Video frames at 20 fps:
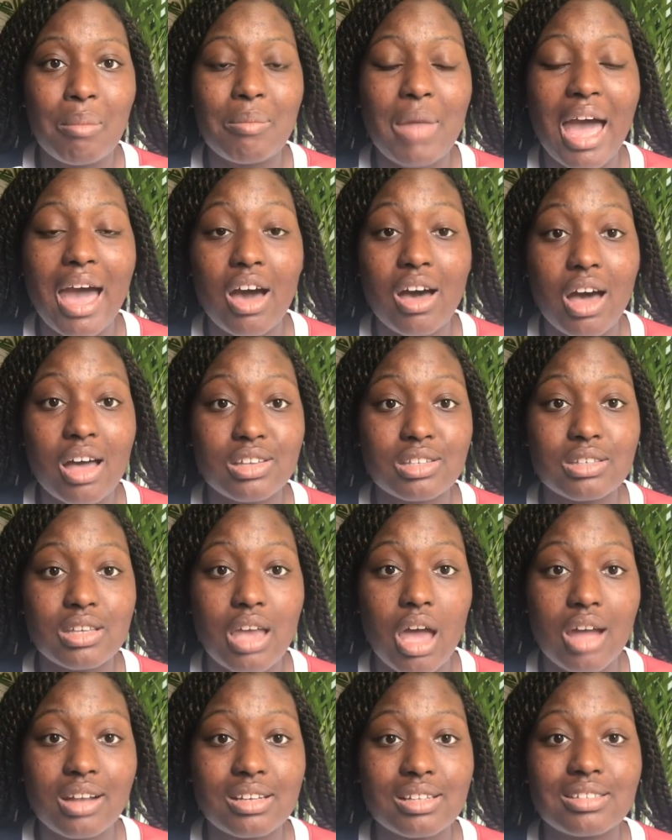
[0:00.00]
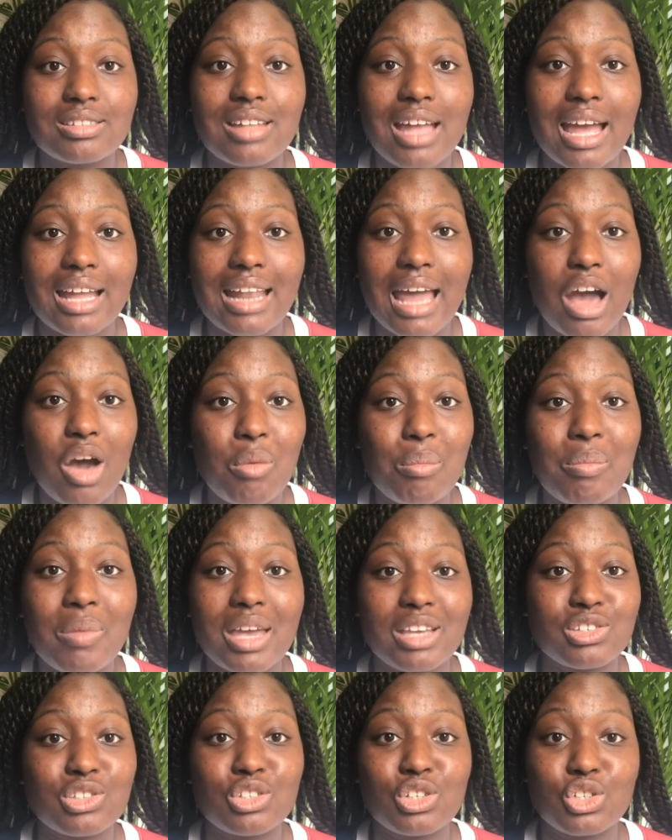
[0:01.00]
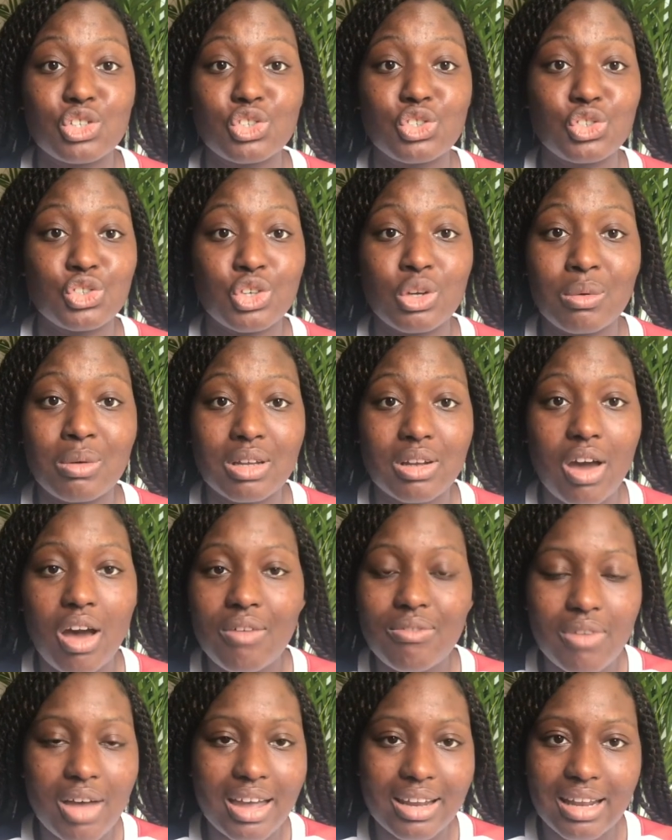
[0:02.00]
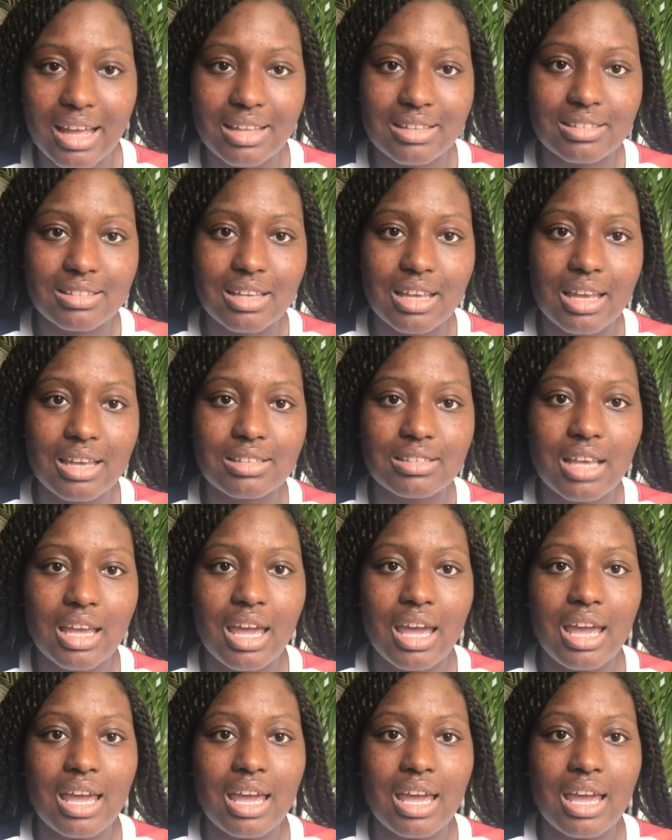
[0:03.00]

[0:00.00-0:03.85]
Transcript: us understand how best to steward our finances.